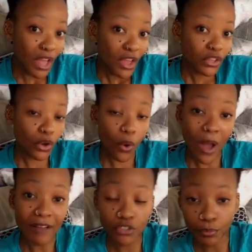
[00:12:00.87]
you're gonna
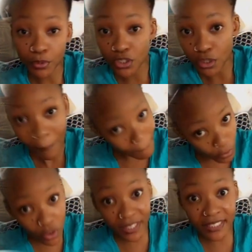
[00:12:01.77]
have to put some
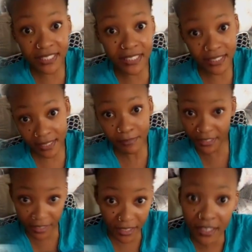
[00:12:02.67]
bullets in some
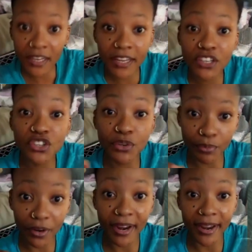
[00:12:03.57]
teenager
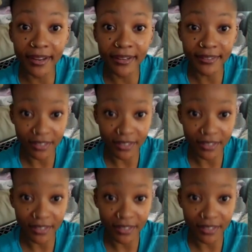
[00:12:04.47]
brain,